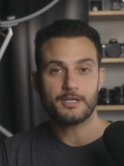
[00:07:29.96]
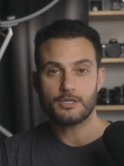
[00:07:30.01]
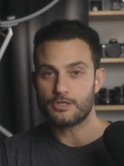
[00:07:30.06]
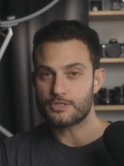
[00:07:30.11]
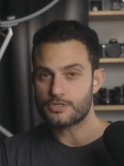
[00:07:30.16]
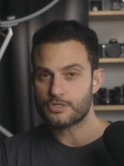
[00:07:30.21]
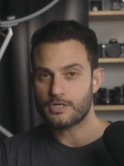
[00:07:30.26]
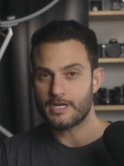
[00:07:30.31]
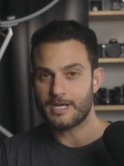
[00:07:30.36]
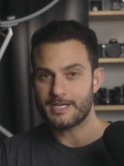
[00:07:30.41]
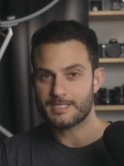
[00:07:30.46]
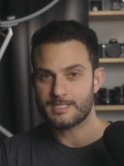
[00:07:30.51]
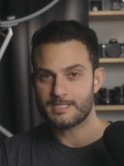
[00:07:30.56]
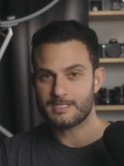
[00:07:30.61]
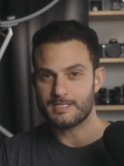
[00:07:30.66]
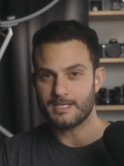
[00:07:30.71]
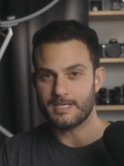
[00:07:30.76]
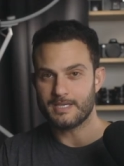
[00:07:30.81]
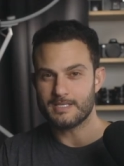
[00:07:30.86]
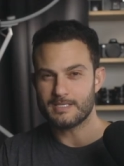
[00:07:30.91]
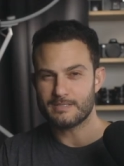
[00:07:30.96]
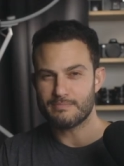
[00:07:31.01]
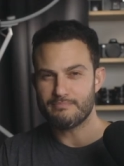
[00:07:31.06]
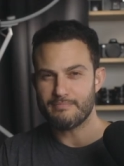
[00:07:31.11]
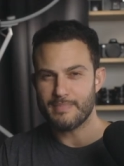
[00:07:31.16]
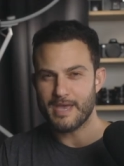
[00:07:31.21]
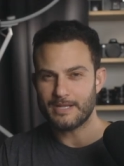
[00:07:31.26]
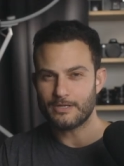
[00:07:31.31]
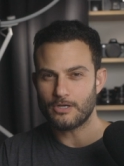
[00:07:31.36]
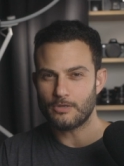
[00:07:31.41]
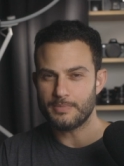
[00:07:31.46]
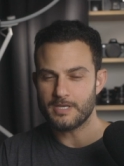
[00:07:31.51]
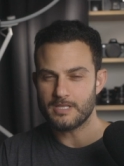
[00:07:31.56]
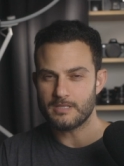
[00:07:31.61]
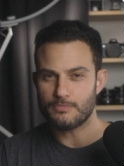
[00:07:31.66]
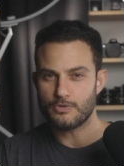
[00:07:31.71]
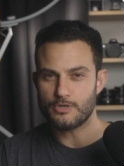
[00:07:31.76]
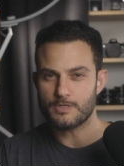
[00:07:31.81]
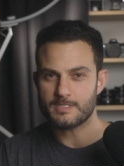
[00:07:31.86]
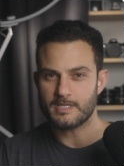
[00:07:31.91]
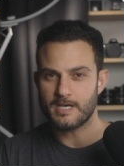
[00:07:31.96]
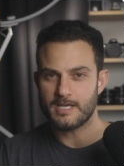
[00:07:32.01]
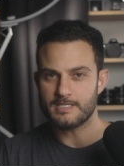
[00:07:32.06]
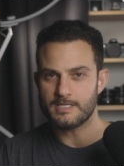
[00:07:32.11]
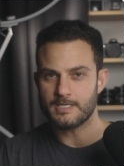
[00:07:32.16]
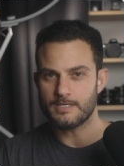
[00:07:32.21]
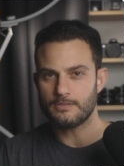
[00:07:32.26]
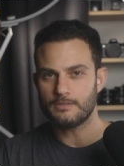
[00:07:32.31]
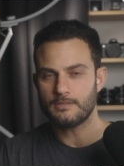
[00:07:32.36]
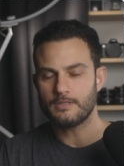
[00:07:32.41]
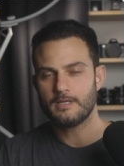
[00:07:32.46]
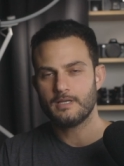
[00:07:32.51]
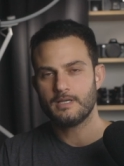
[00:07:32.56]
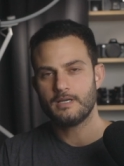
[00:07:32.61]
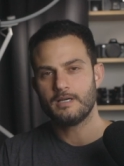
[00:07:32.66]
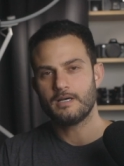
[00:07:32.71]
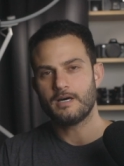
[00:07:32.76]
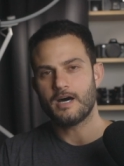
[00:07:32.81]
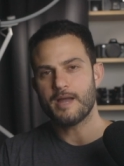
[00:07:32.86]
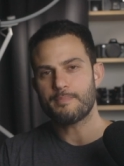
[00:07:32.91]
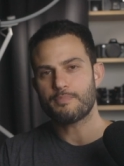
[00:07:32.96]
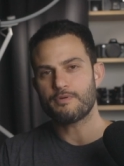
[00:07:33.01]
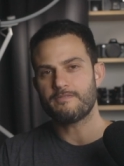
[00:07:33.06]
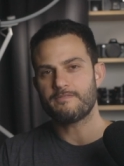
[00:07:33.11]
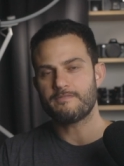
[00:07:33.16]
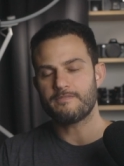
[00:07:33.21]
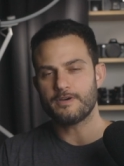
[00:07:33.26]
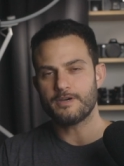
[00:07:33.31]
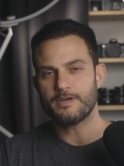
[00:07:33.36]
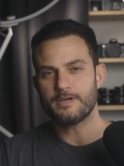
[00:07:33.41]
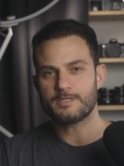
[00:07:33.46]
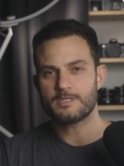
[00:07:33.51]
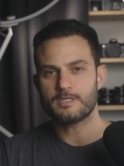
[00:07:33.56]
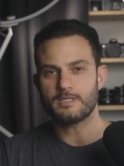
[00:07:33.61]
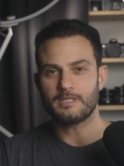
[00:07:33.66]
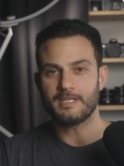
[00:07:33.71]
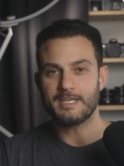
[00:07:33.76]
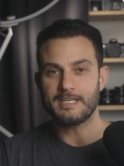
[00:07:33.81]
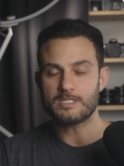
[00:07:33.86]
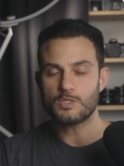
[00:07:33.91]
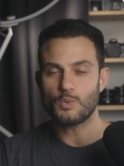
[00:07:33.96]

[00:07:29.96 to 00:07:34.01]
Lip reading: contrast scenes may not be the most ideal. I prefer to lean